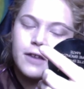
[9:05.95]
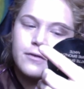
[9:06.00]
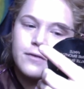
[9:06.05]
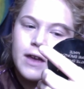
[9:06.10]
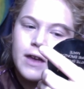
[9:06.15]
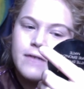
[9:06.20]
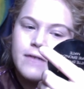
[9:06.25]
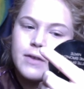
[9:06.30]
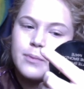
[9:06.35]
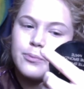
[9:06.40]

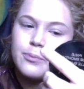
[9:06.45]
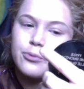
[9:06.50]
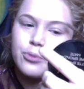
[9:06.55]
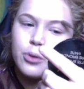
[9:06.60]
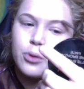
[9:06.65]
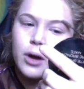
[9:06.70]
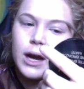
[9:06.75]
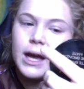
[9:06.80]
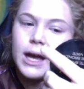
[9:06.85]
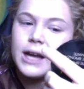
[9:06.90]
favorite
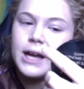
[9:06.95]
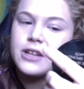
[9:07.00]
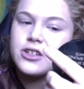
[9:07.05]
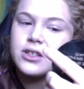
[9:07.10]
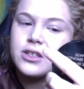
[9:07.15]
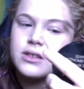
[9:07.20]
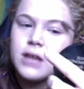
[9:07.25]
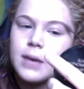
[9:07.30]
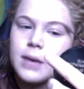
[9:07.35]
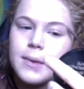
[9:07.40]
brand
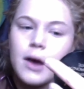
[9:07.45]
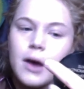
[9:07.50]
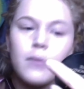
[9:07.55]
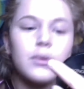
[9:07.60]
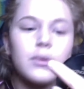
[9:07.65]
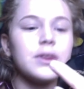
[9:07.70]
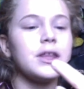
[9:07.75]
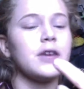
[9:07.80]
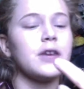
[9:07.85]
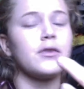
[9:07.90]
just came out
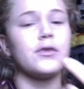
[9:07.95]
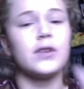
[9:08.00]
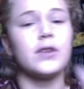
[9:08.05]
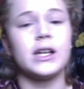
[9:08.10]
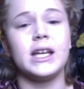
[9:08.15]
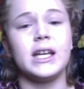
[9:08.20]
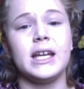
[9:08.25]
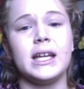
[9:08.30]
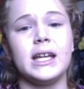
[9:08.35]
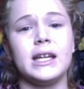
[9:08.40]
with their
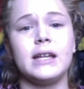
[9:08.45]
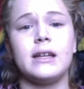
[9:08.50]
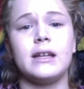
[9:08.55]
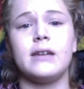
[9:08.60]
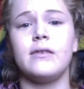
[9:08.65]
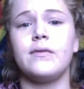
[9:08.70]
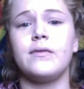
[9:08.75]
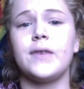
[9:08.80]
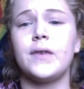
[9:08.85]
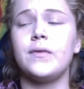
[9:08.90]
freaking
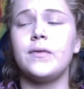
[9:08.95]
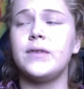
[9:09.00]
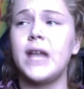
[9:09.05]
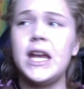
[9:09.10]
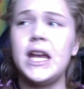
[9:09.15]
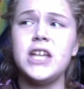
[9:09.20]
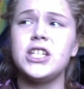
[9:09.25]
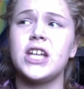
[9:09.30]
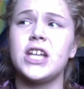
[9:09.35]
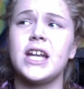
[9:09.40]

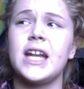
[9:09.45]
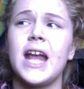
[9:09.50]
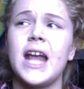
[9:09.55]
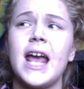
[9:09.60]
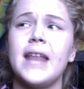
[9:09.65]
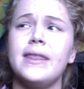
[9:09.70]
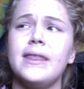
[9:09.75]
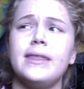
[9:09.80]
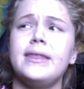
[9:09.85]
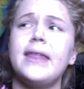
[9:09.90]
foundation
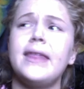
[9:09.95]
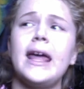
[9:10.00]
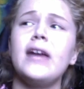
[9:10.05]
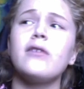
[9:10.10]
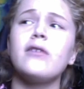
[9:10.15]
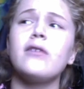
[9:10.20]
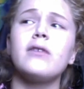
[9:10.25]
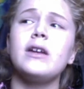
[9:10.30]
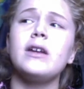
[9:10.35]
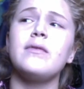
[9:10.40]
and they
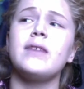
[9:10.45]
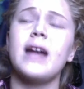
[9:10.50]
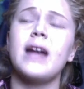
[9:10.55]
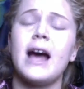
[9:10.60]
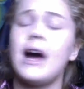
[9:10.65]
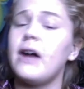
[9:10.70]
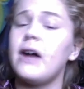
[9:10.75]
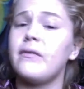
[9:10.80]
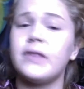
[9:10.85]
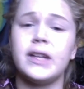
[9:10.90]
don't even
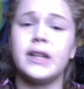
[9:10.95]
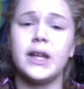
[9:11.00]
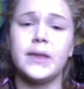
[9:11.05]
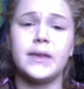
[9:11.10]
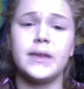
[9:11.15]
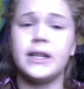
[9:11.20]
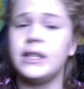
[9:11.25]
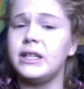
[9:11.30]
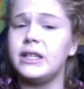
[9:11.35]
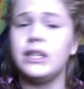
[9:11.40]
have
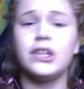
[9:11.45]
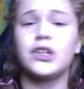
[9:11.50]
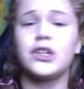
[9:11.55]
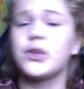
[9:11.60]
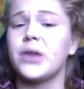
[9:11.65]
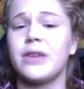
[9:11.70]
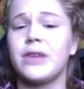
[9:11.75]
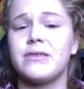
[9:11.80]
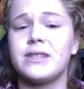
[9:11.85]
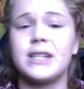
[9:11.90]
anything near
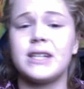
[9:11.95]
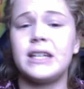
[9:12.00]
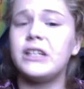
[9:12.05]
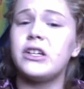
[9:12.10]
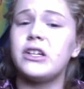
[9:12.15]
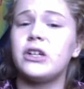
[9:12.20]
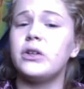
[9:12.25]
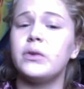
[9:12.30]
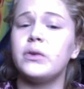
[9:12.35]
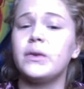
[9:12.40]
their skin
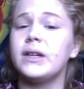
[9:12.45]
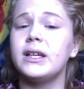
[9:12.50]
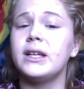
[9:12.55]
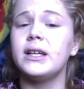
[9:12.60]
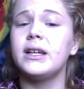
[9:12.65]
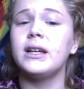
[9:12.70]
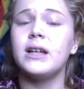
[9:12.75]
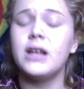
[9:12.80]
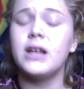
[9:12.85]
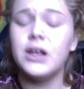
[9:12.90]
tone.
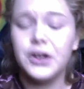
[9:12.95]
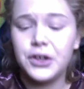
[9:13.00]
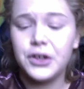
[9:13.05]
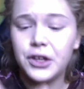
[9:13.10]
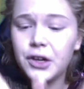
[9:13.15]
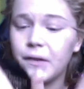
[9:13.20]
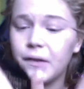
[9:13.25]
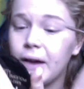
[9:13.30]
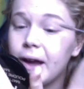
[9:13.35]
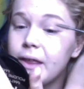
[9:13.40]

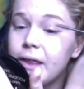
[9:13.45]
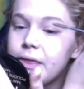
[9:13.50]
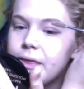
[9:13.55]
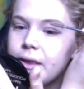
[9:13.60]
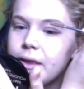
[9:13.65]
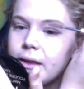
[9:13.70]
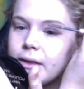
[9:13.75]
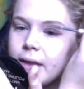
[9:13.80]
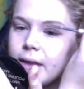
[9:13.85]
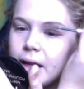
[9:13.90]
I
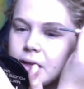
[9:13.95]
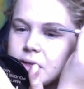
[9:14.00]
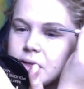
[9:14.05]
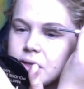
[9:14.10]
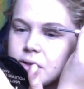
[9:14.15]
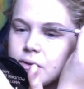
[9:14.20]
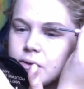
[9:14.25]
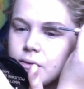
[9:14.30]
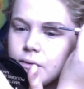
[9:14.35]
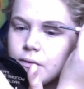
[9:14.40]
think
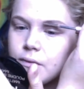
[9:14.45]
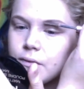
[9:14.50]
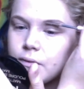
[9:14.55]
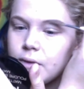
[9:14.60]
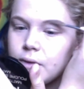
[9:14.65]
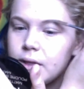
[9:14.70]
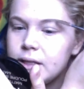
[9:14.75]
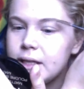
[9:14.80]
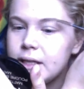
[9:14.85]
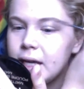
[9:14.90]
that's
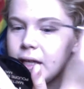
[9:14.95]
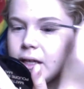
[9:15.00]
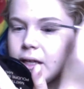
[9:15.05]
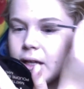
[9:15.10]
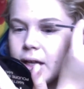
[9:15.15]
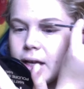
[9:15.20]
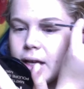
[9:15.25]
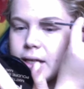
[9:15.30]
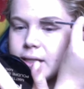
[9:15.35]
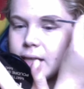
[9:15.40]

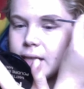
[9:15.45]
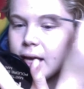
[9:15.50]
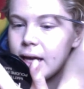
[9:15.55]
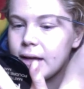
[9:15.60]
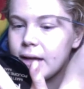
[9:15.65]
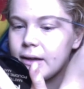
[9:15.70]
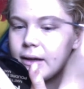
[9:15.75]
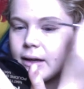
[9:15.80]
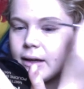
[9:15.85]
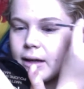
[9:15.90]
ridiculous,
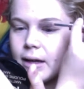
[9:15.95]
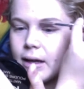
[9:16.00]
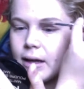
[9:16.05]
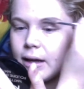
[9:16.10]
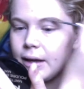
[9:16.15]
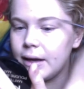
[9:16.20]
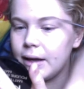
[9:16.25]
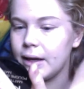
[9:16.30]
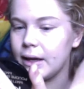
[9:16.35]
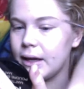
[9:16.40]
and
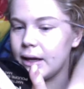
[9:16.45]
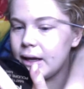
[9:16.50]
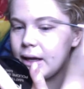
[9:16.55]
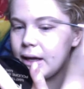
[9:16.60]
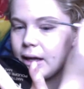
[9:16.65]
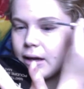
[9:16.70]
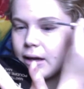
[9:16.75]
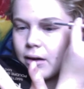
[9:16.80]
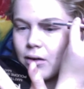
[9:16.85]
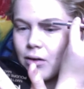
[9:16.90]

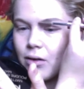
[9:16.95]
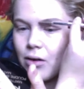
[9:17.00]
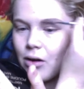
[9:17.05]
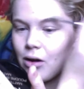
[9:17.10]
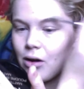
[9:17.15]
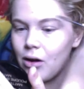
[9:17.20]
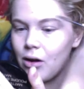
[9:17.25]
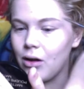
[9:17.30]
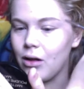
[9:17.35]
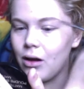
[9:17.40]
in
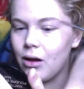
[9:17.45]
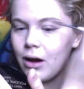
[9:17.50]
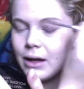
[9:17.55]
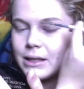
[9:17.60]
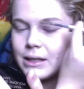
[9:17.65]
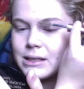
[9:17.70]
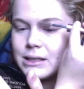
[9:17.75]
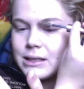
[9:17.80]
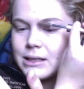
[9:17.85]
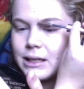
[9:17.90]
all
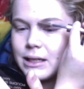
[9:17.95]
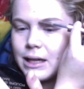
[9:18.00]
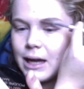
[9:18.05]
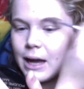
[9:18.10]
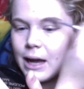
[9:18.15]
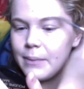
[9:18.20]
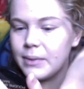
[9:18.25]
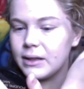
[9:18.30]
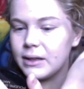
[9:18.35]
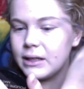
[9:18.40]
honesty, I
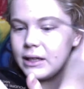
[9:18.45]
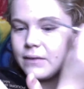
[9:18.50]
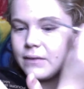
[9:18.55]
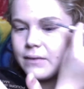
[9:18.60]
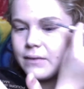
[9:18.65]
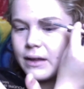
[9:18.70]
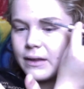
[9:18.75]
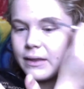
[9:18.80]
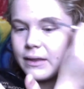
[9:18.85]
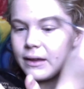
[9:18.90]
believe
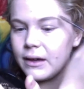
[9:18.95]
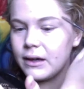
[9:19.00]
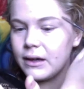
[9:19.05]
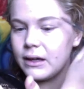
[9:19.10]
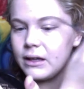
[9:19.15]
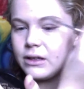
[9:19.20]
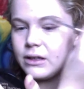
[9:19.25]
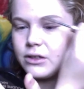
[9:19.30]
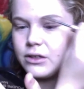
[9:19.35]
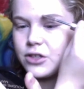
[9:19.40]
that
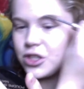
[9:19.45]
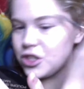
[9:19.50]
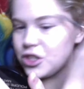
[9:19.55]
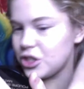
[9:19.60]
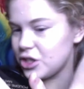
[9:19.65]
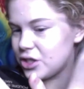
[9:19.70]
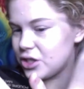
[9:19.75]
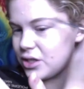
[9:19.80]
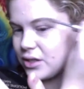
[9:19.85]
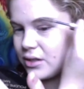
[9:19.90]
they
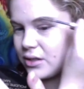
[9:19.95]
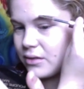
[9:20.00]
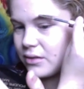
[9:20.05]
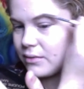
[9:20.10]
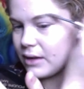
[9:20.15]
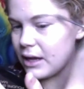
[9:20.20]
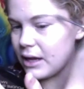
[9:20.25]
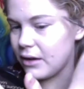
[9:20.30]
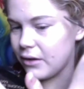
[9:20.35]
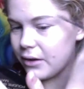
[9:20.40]
just,
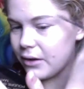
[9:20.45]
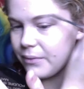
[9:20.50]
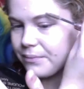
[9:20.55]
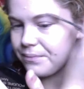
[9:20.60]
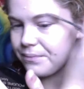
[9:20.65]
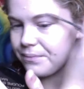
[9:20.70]
I don't know.